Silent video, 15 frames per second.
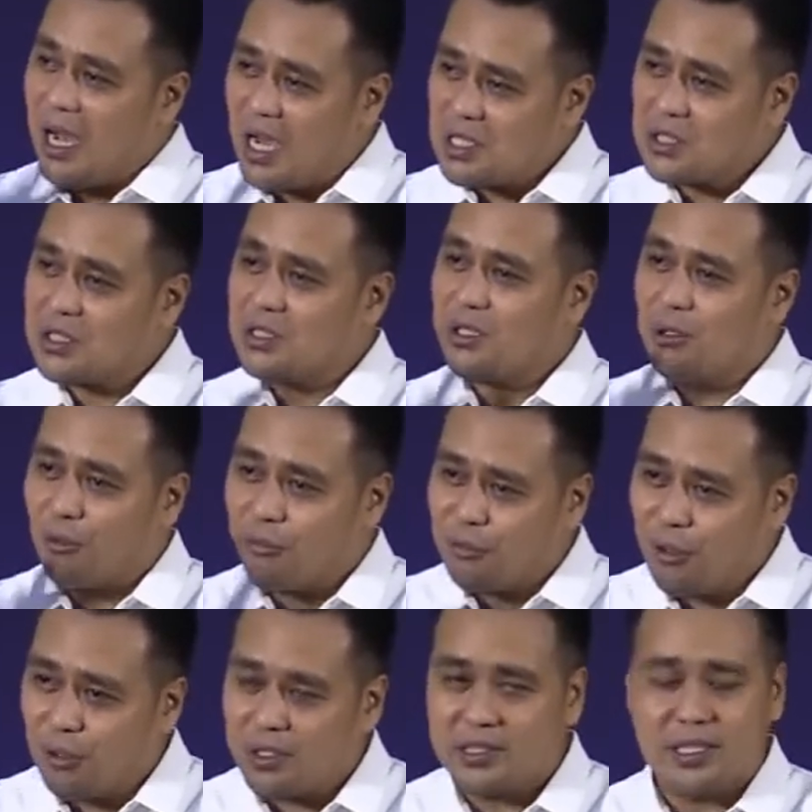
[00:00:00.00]
has the
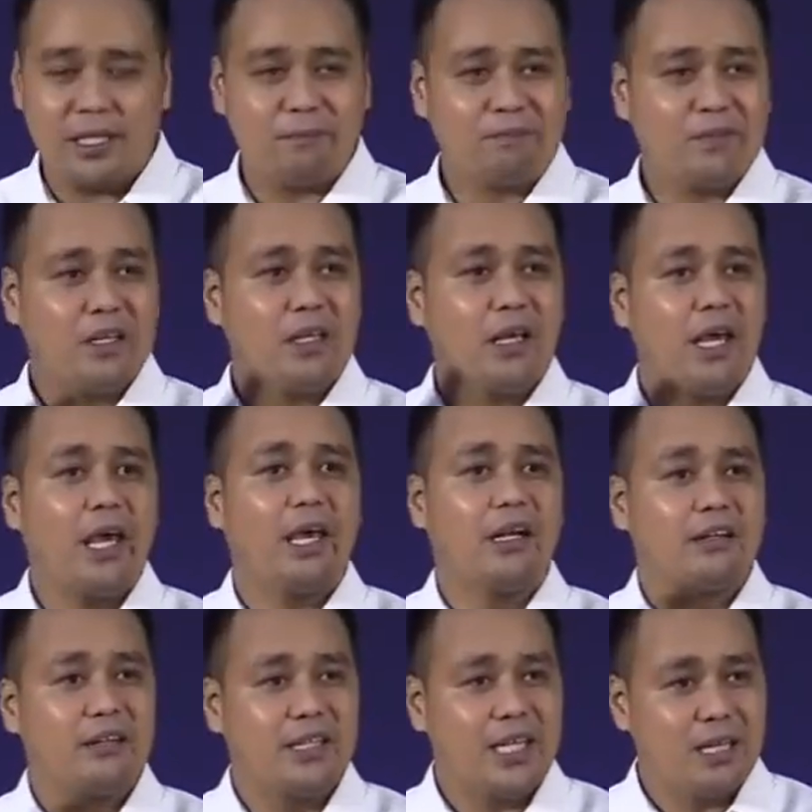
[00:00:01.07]
authority
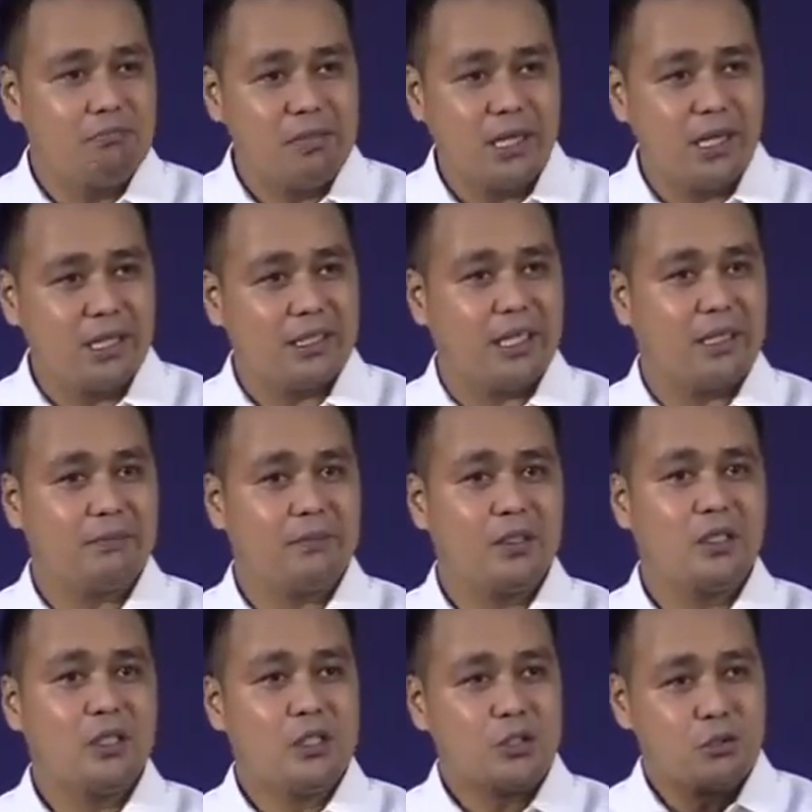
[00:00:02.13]
and the ability
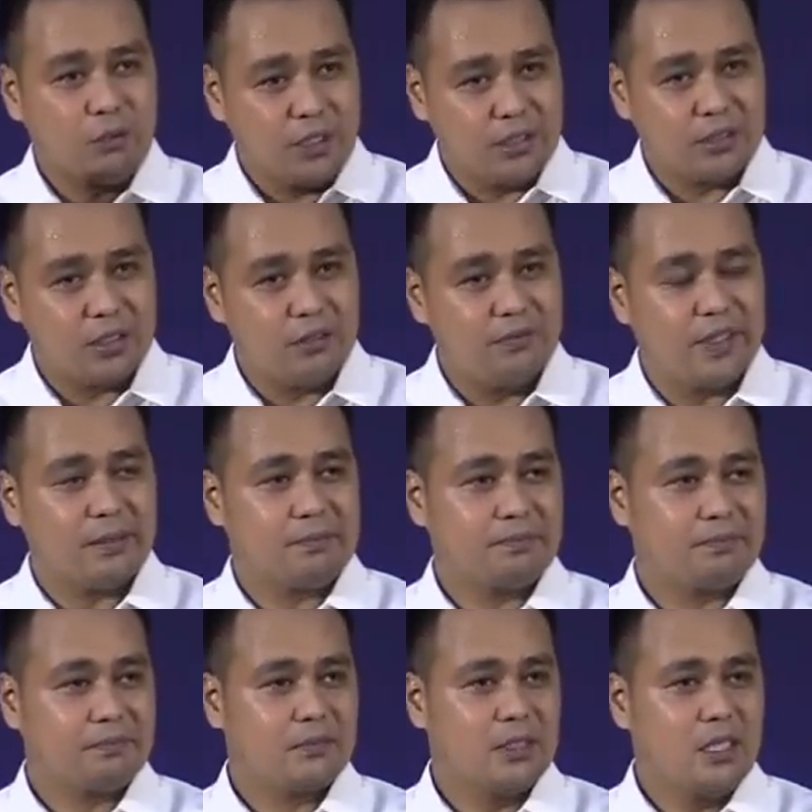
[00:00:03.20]
to intervene.
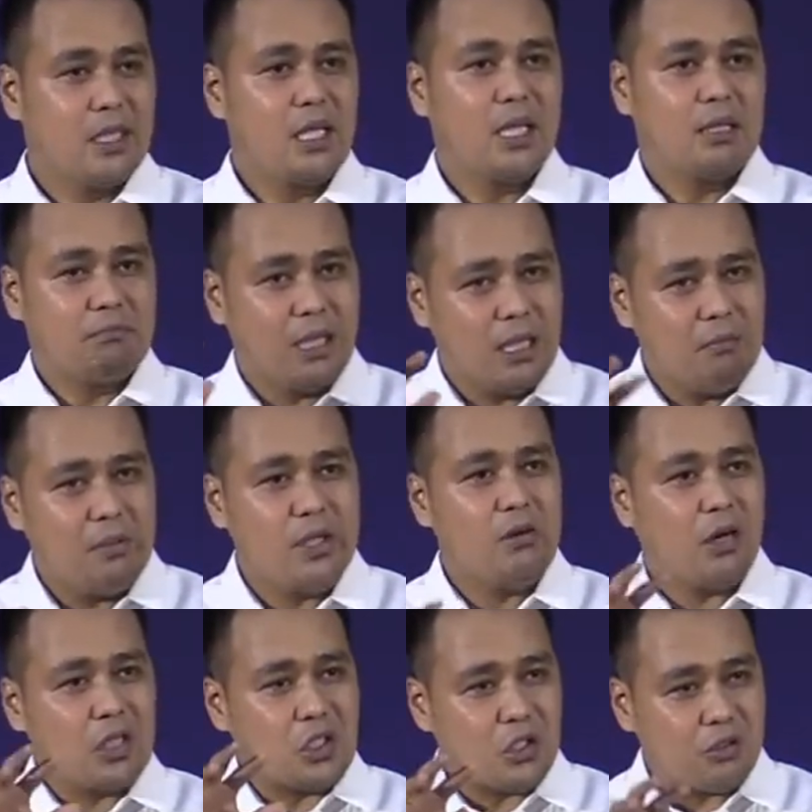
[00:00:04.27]
Maybe
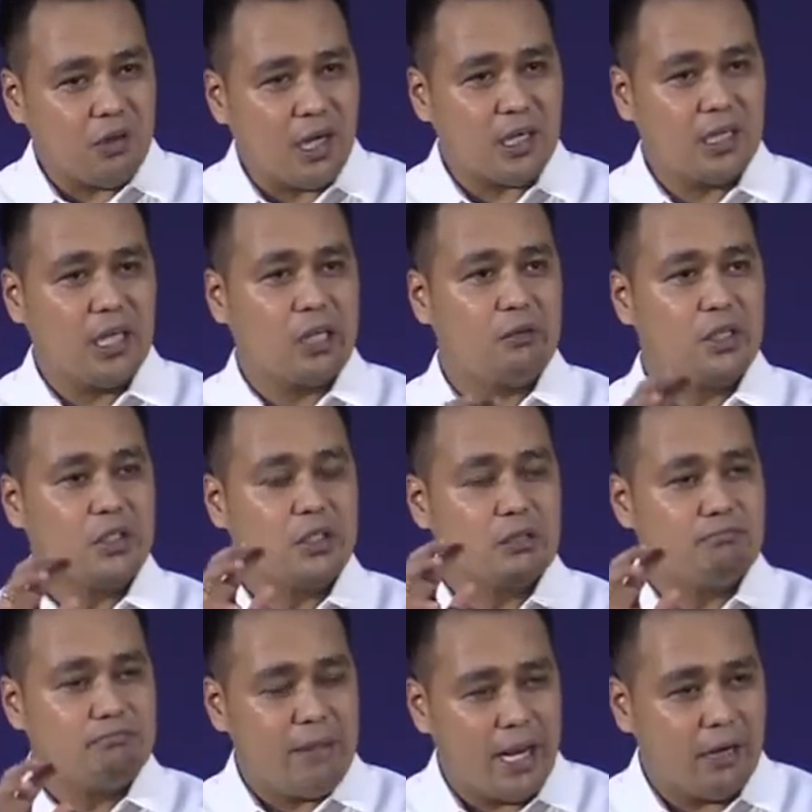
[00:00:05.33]
you are struggling with your
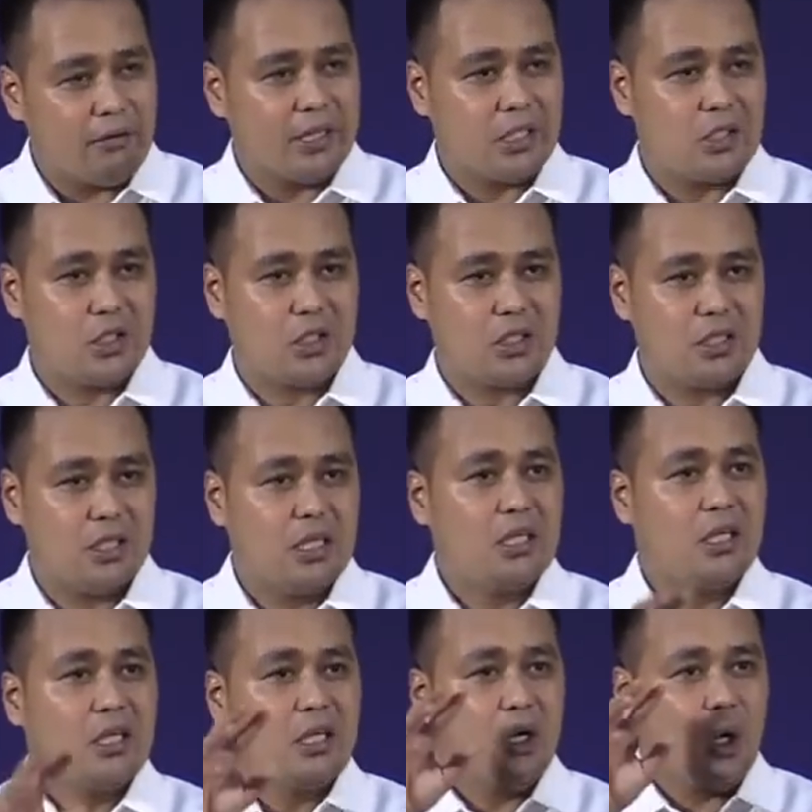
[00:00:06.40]
marriage.
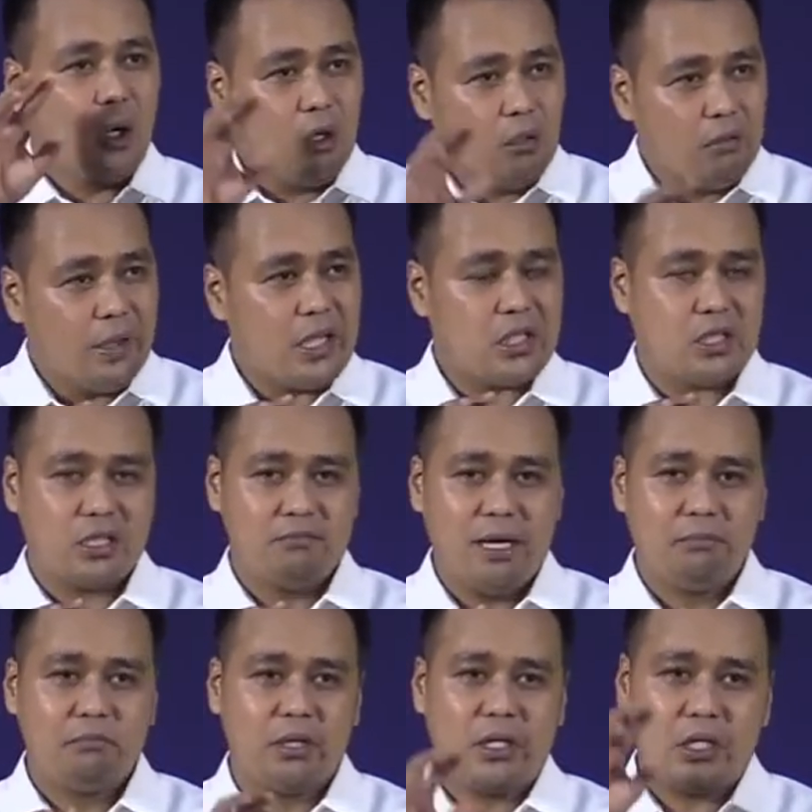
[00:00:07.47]
Always
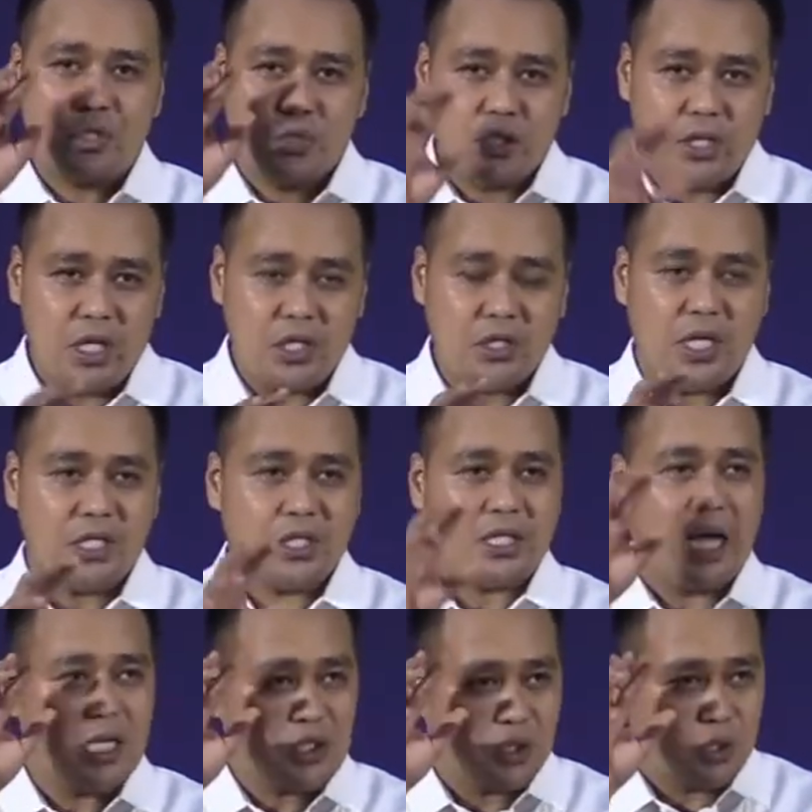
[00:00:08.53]
remember, Jesus
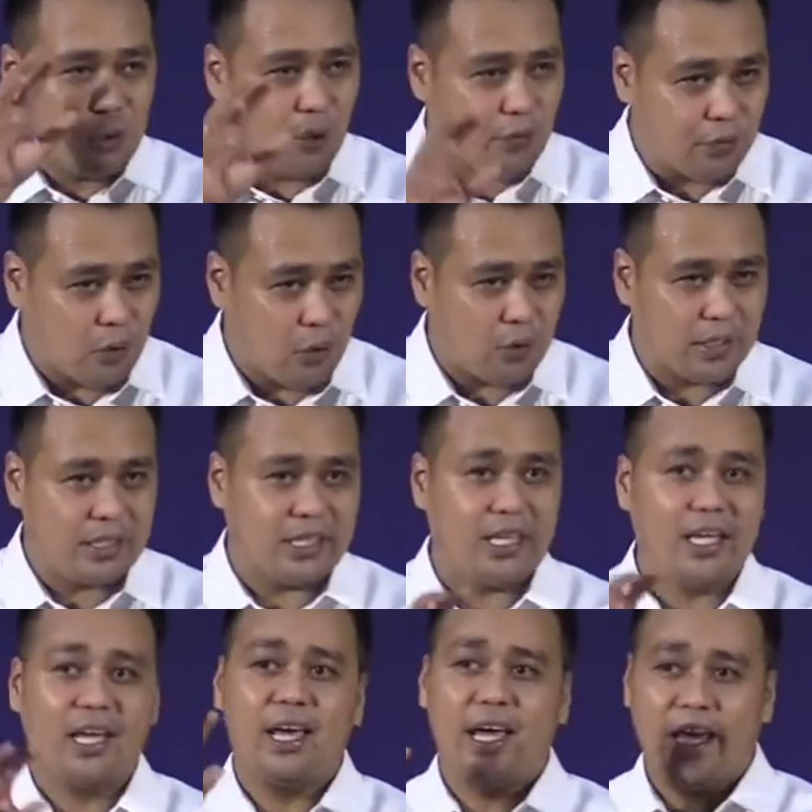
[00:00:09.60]
has the
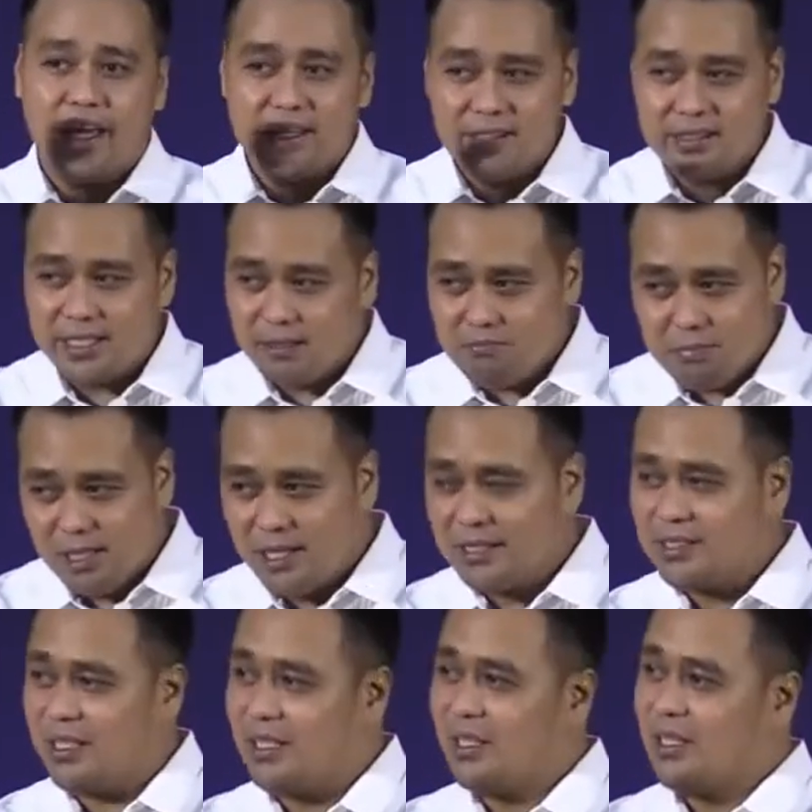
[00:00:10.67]
authority and the
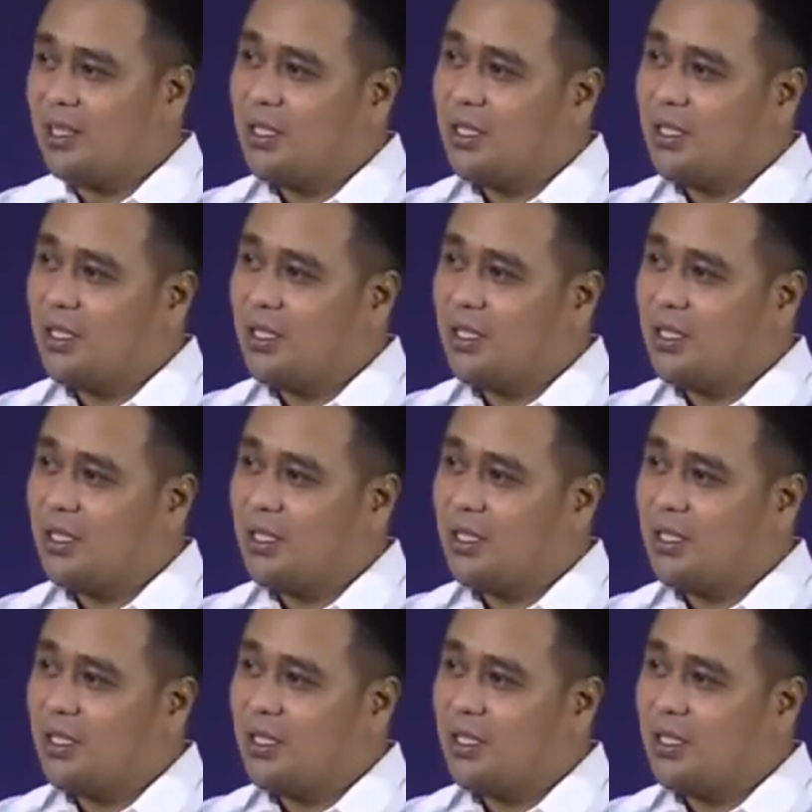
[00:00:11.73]
ability